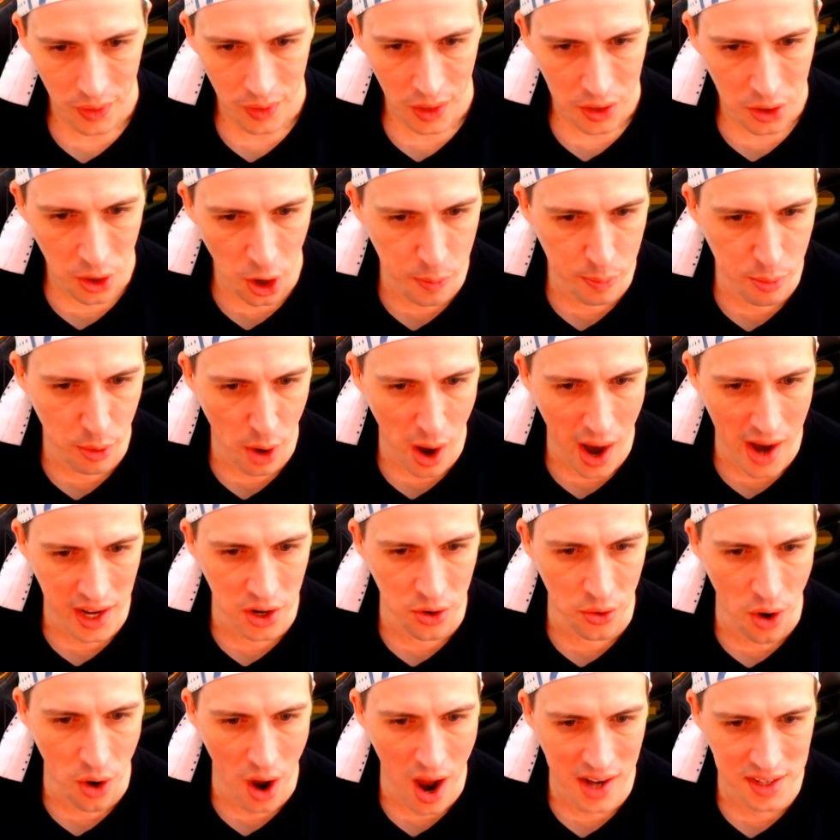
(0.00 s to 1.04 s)
No bragging
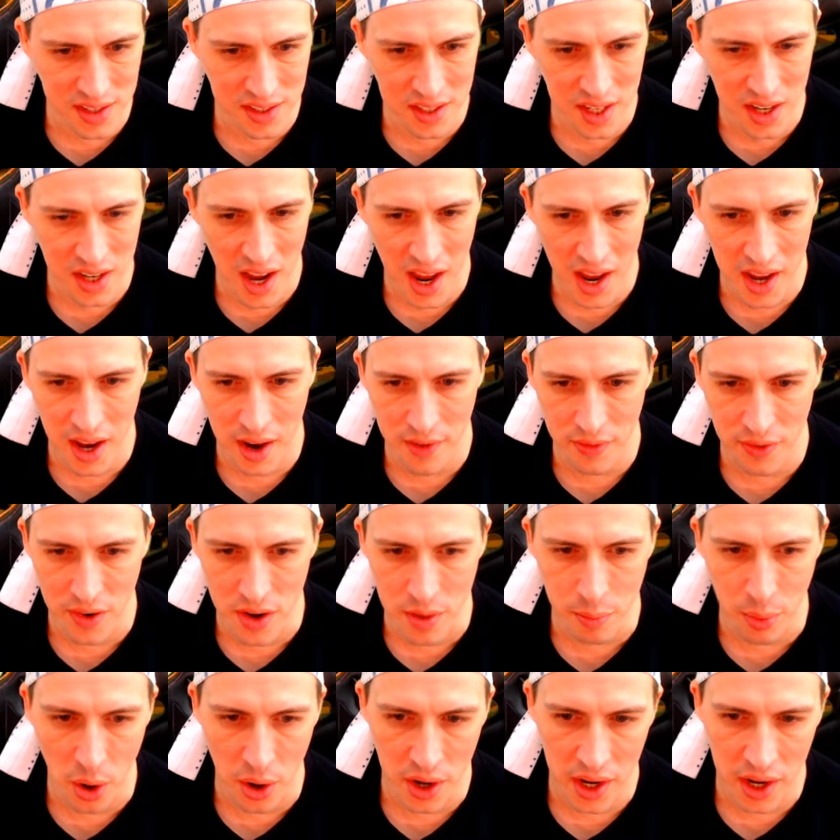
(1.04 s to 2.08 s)
rights today,
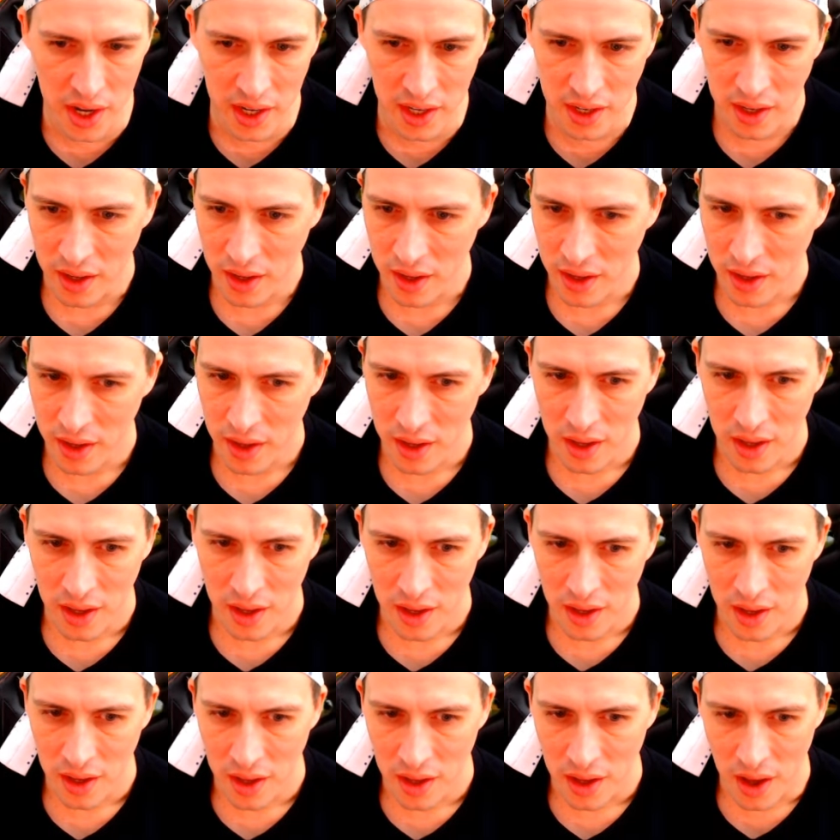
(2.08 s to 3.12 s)
everybody.
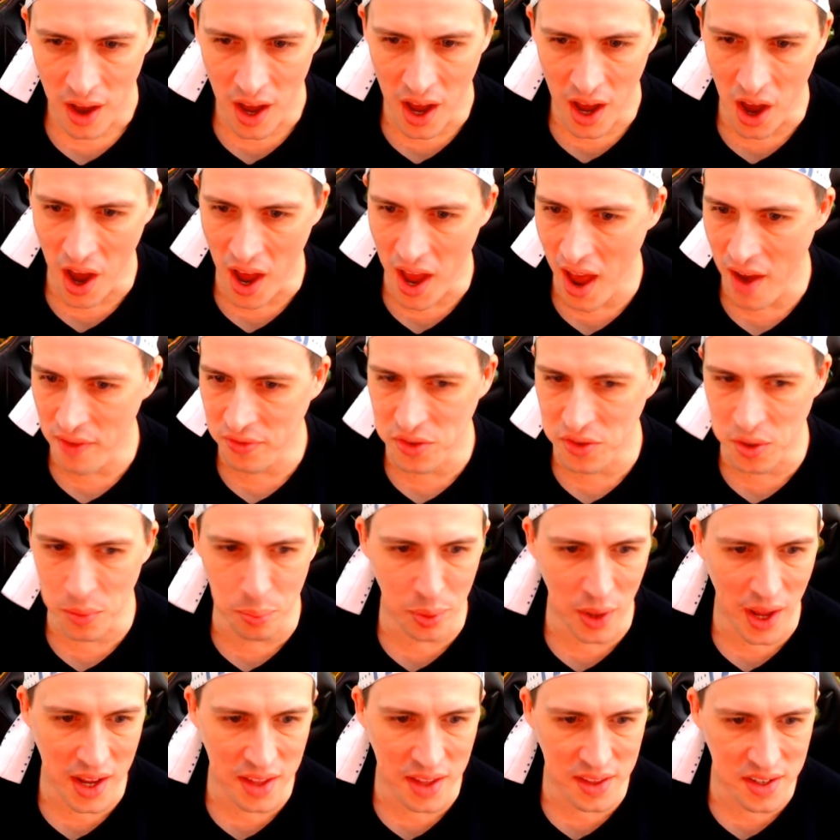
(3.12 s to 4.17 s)
I have to
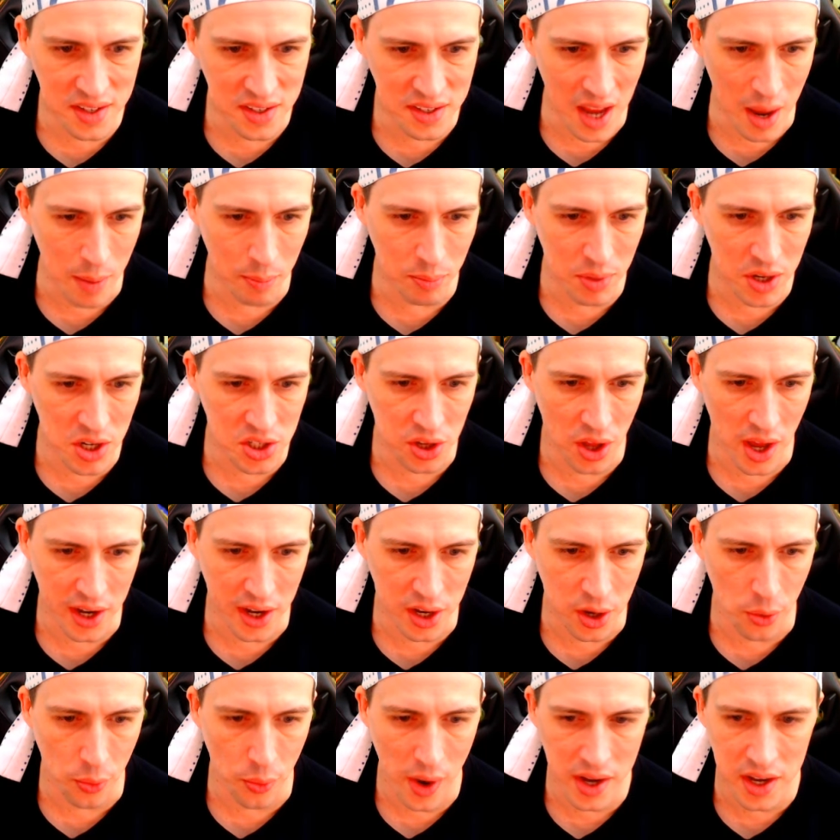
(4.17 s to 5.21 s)
play this sumbish like a
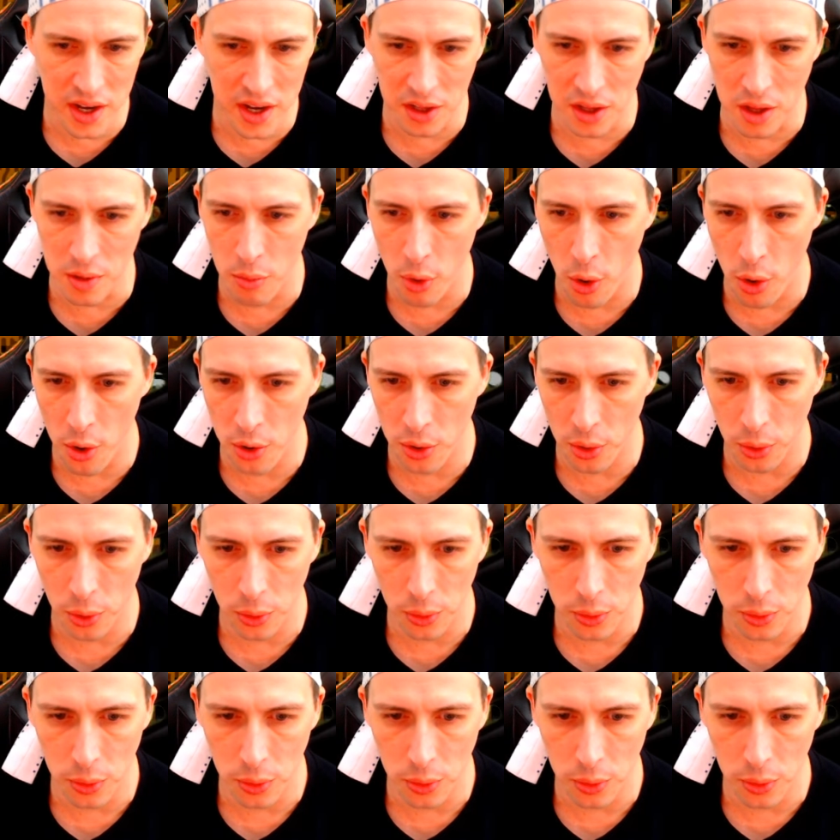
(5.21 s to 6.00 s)
regular mortal.